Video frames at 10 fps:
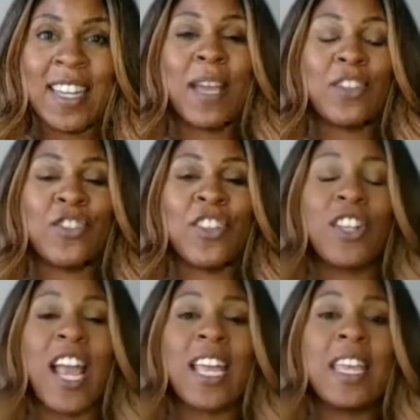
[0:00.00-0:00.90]
making sure they're
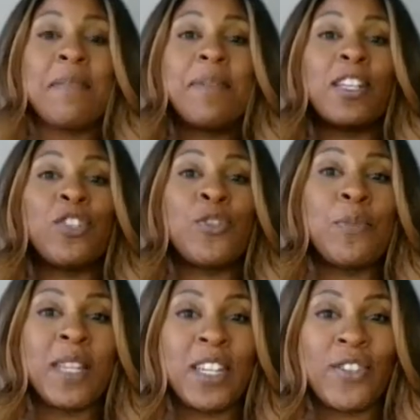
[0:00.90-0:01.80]
not keeping too
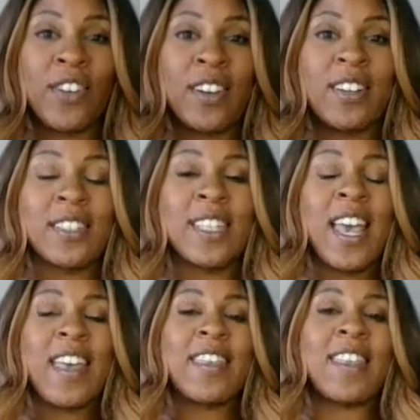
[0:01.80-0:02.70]
many drugs
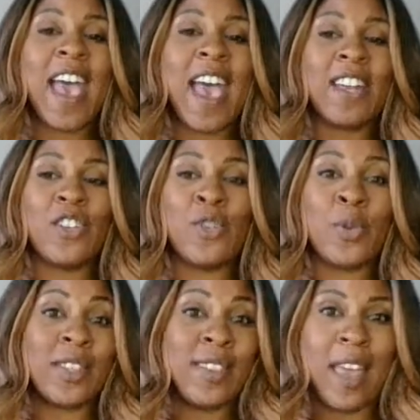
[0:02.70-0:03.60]
that do
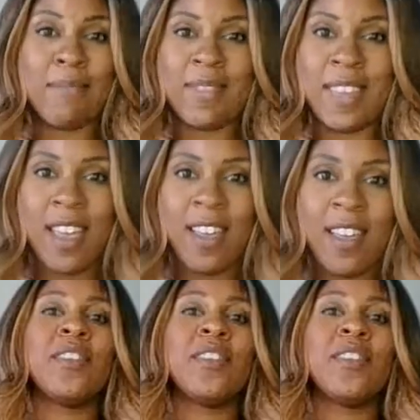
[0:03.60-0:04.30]
the same thing.